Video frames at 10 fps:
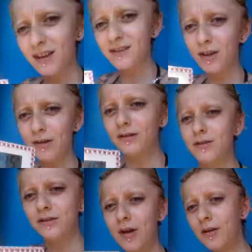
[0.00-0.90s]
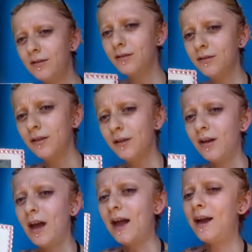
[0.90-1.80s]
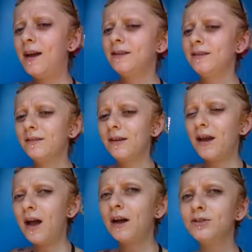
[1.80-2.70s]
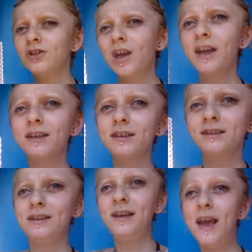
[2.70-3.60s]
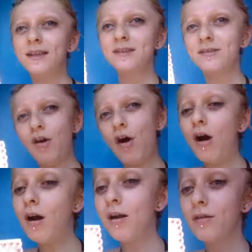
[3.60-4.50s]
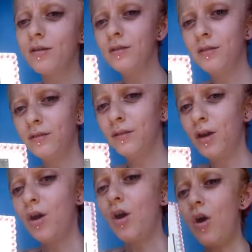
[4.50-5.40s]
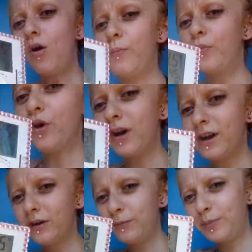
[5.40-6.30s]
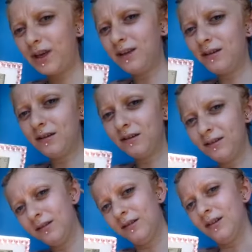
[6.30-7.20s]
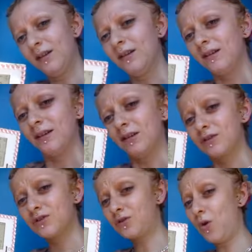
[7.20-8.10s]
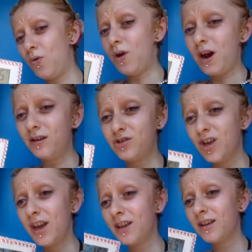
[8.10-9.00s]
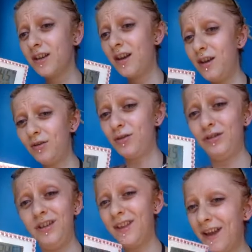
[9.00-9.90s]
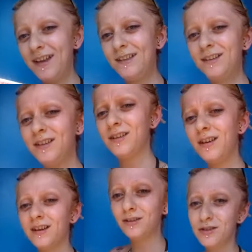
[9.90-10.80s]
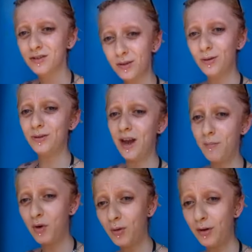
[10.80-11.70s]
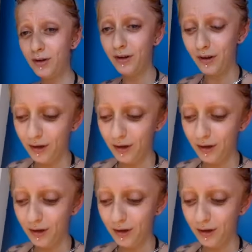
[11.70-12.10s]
this out in the sun, and I'll check in the next hour on what it'll be. So I'll check in on you then. It is so damn hot.